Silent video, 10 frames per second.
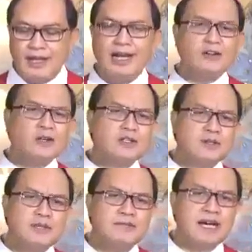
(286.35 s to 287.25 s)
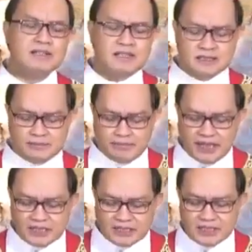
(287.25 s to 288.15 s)
I also imagine a
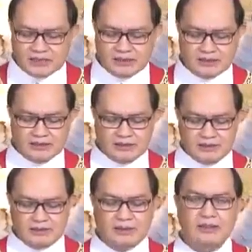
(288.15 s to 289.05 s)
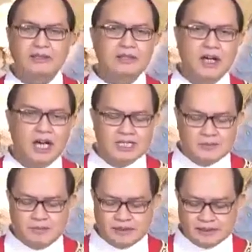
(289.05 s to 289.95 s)
patient in a
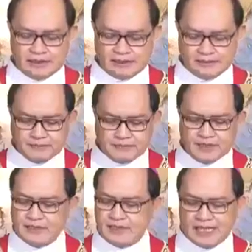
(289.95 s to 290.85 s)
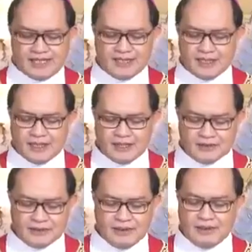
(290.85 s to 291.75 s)
hospital crying
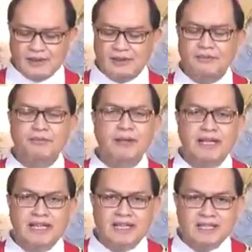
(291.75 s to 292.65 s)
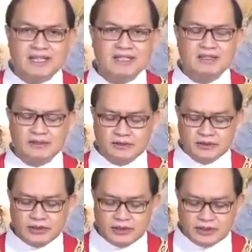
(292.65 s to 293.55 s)
out, "Please,
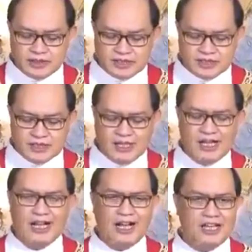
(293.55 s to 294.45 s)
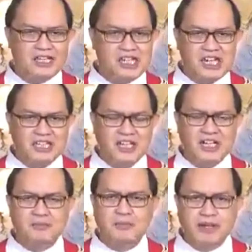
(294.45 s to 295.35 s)
nurse, I
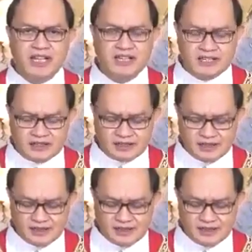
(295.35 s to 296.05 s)
cannot breathe."